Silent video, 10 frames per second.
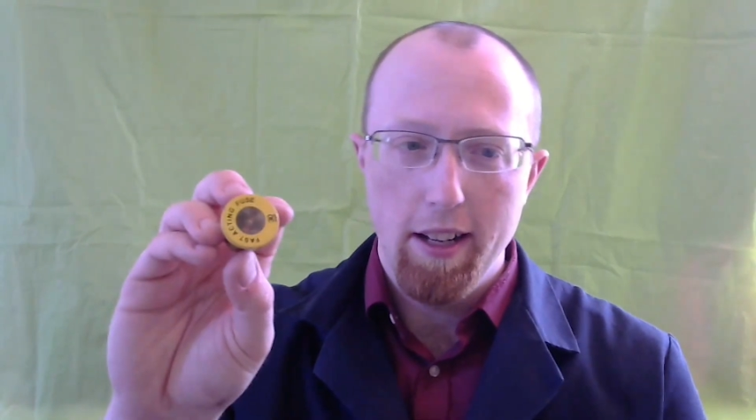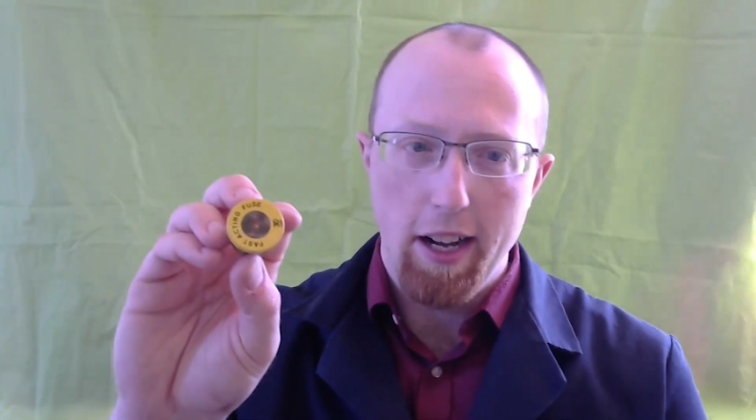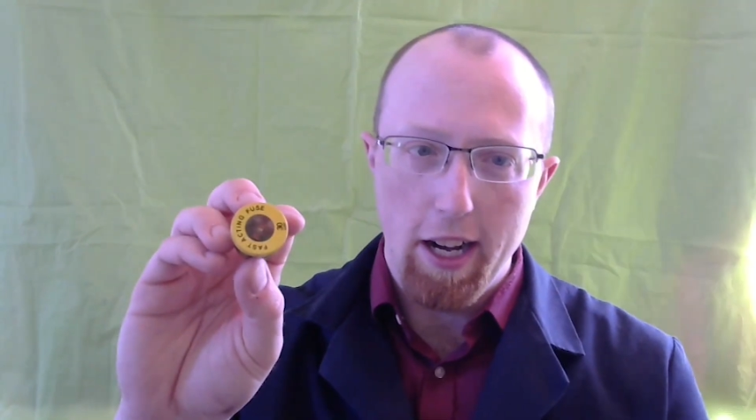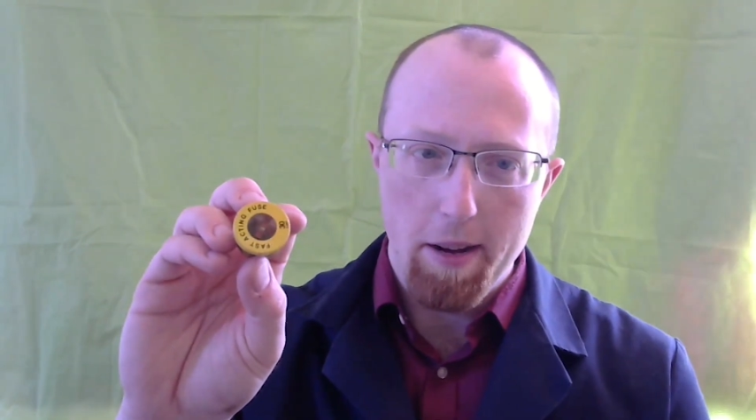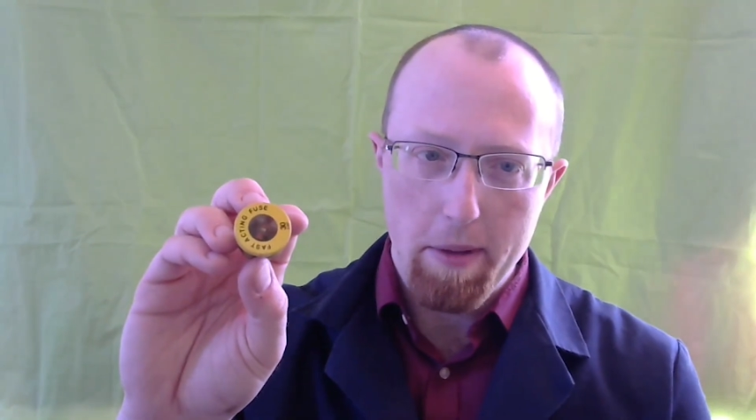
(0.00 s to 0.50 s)

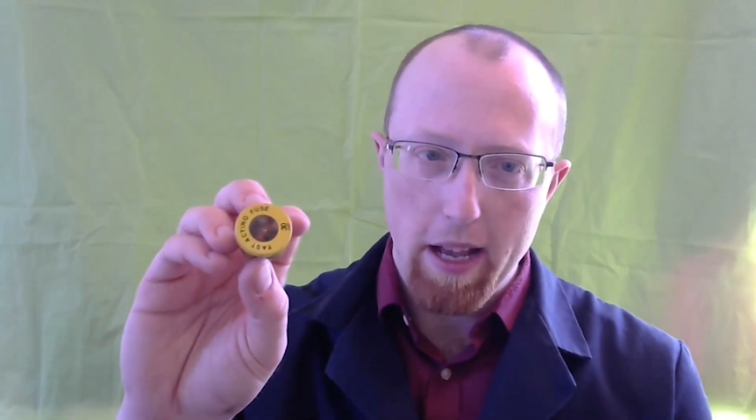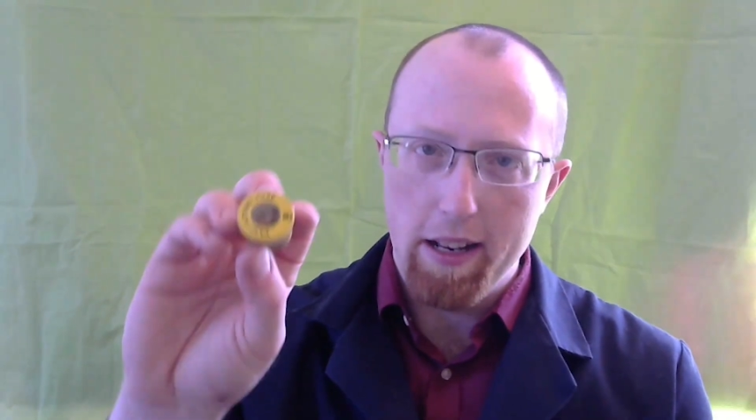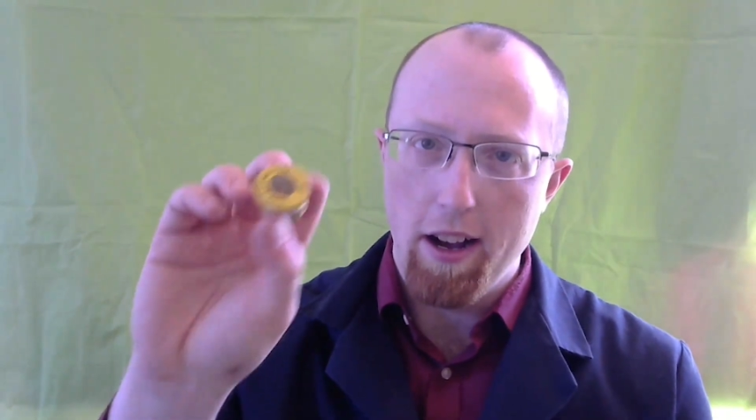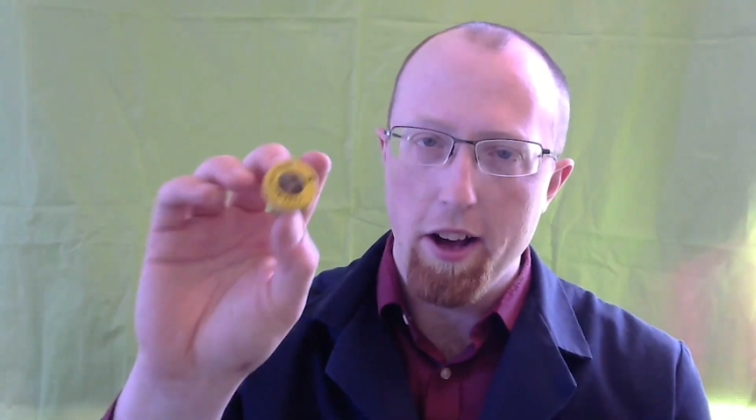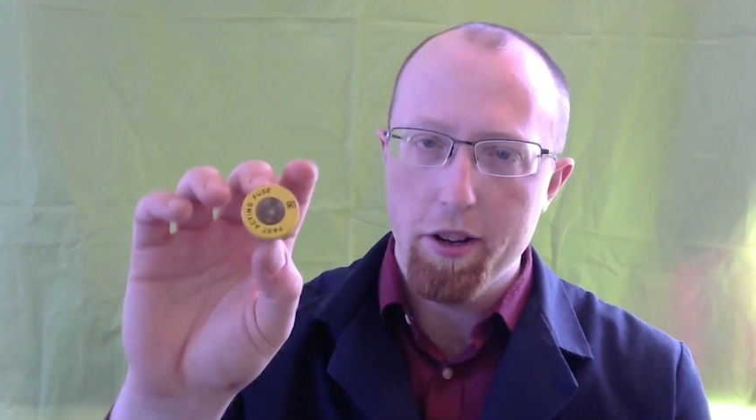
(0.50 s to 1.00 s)

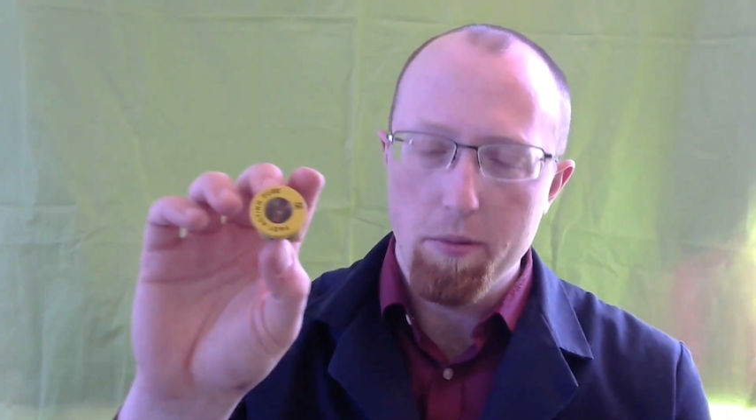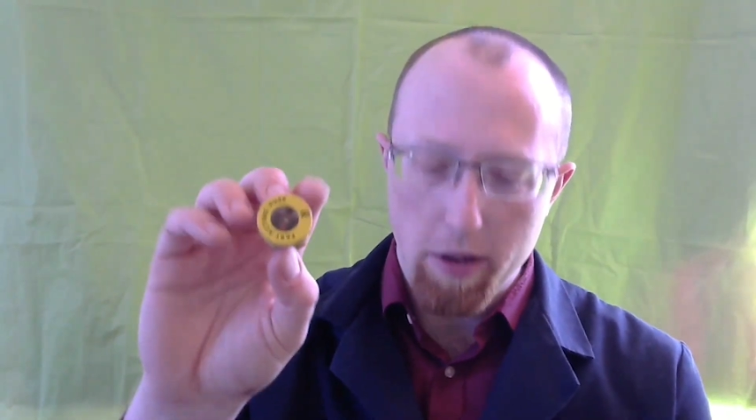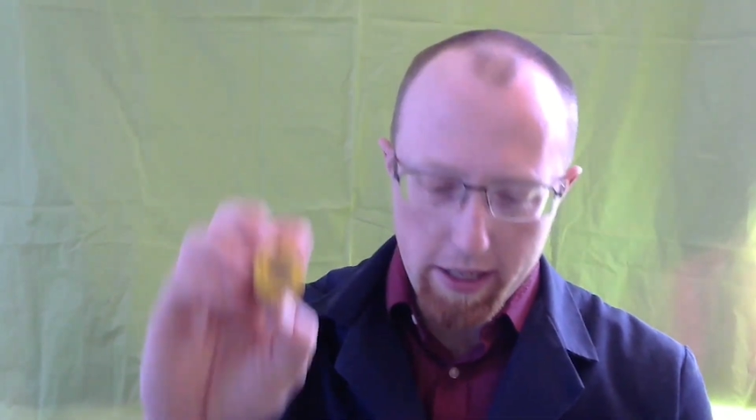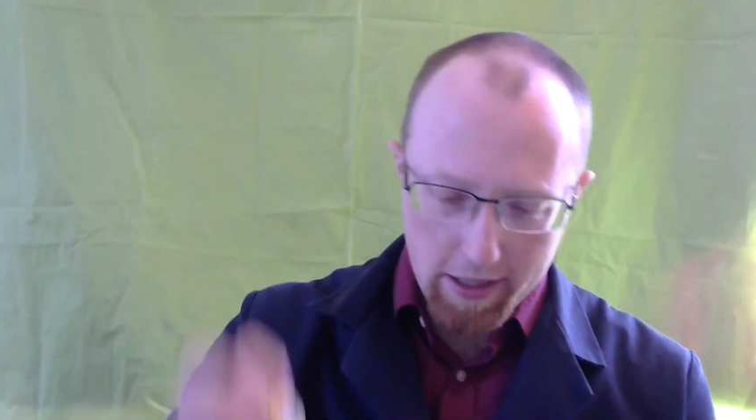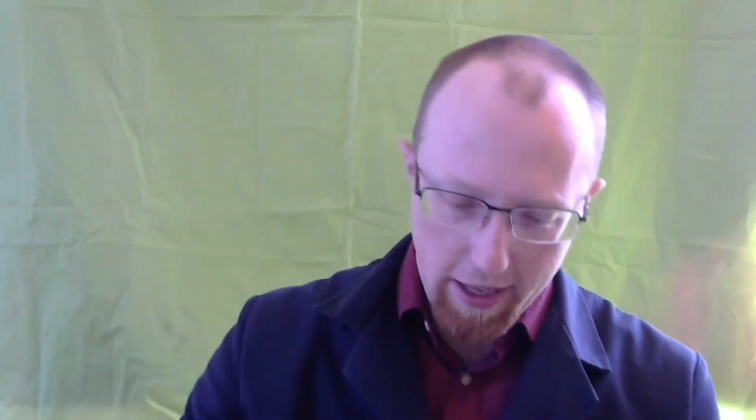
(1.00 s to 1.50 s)
And other
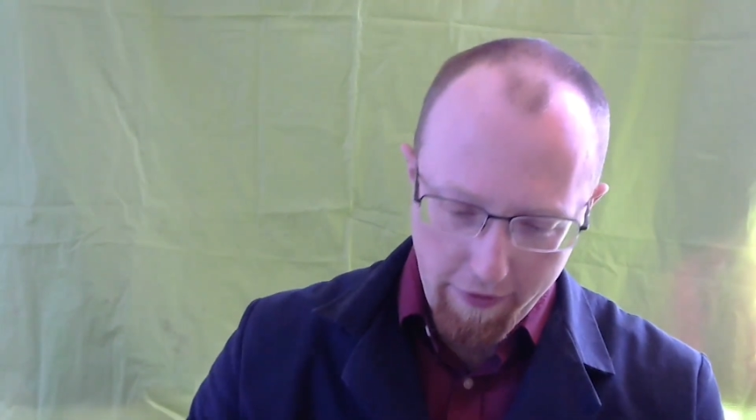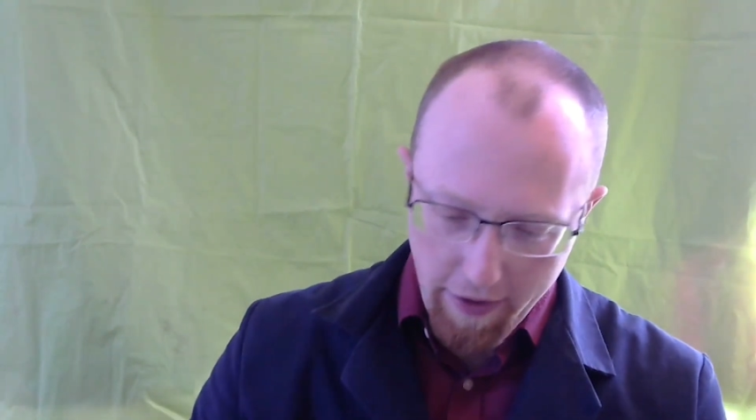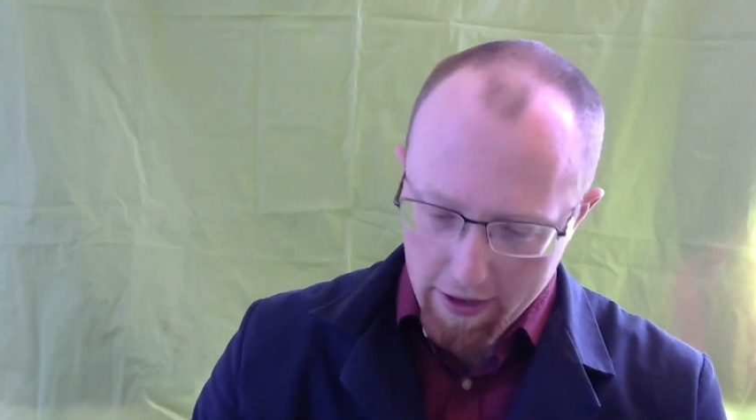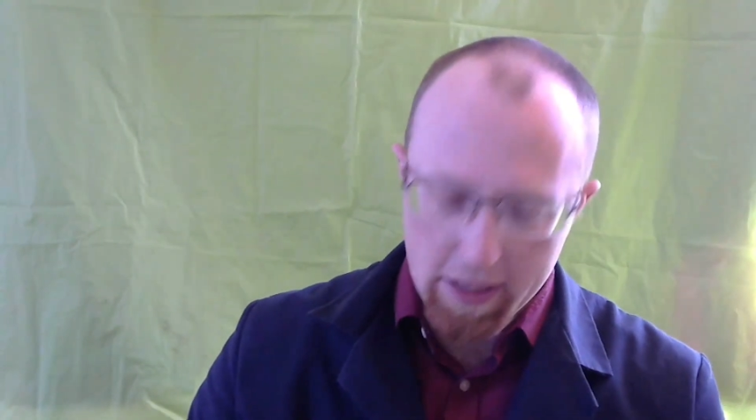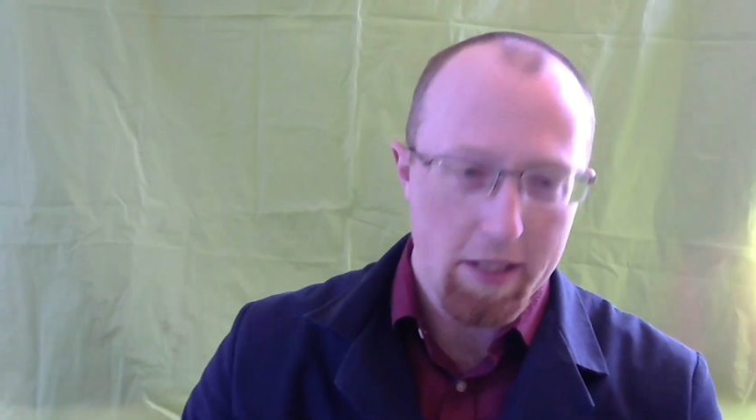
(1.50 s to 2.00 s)
ones, I
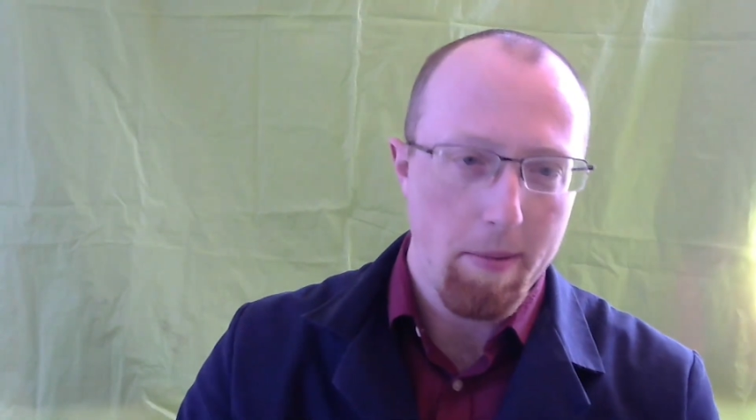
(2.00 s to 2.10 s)
found these in